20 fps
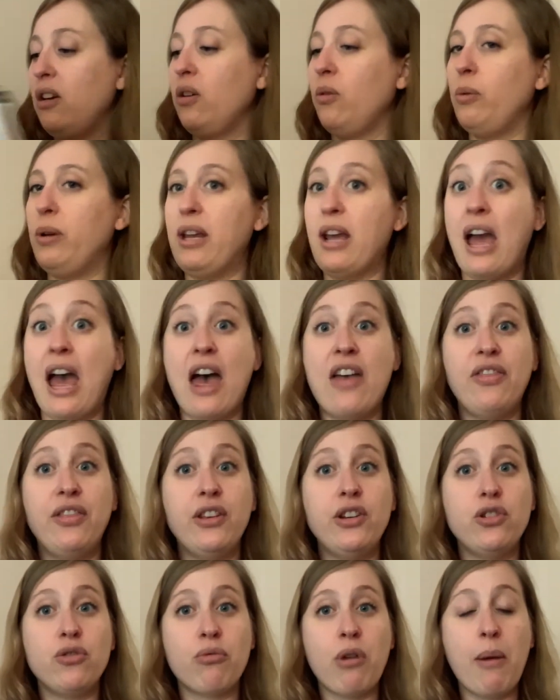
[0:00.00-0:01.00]
We had the
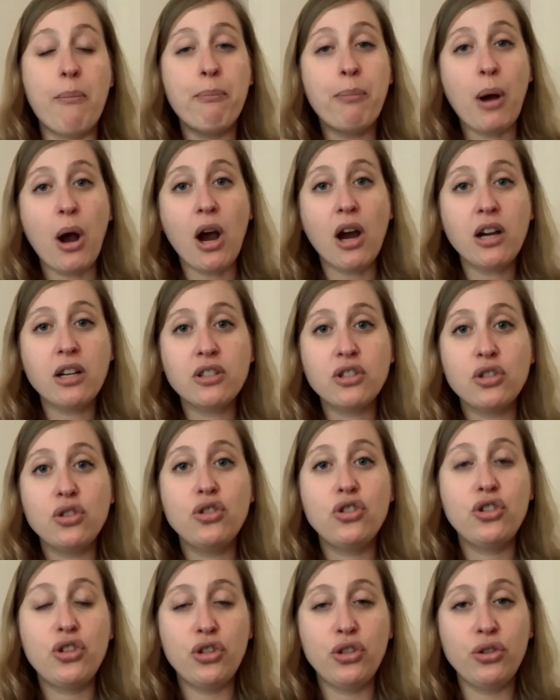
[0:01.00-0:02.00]
drum part
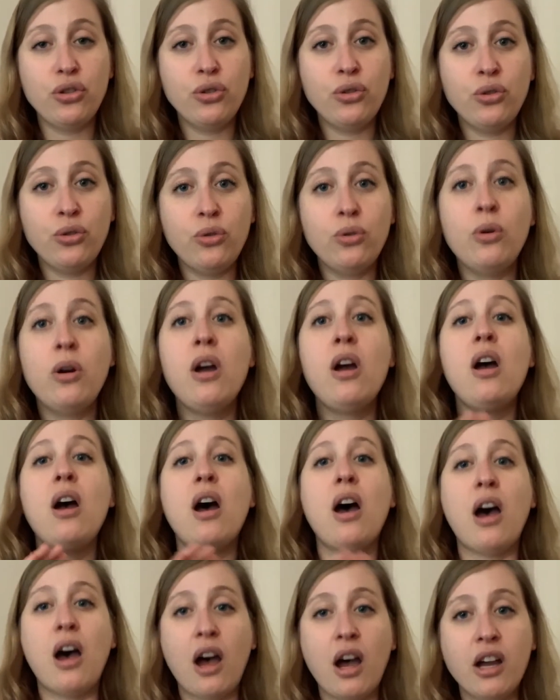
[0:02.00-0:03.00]

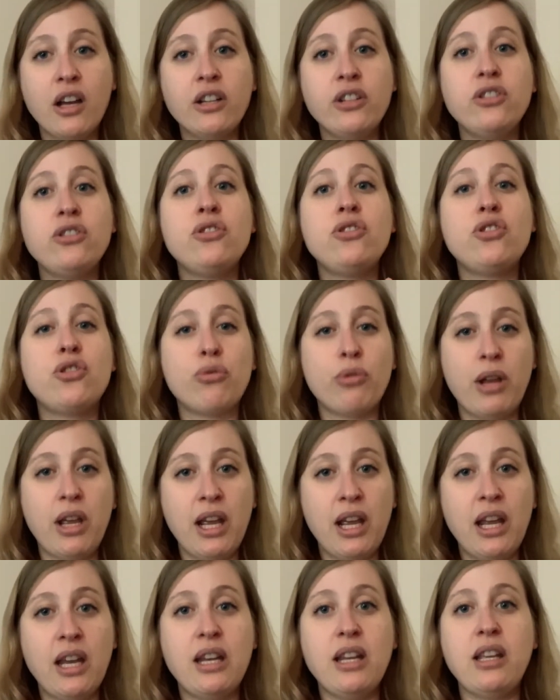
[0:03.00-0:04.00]

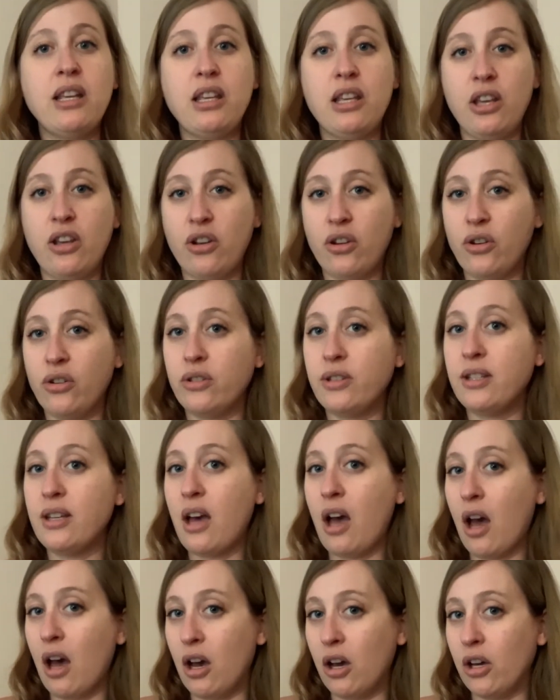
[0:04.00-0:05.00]
200 years
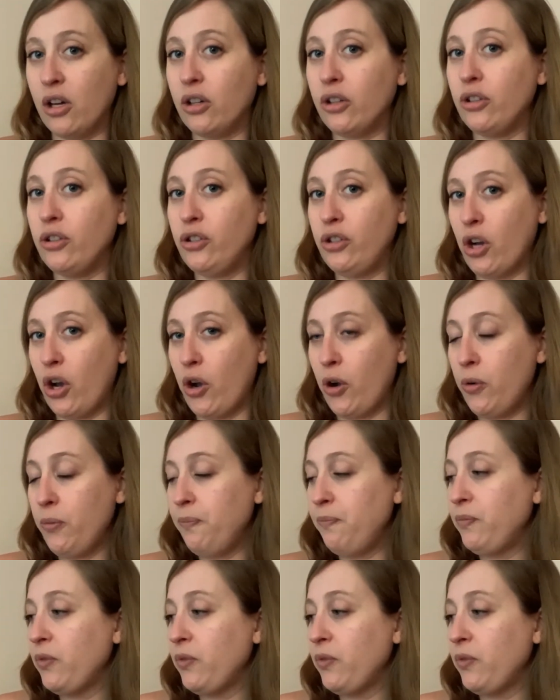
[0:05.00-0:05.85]
ago.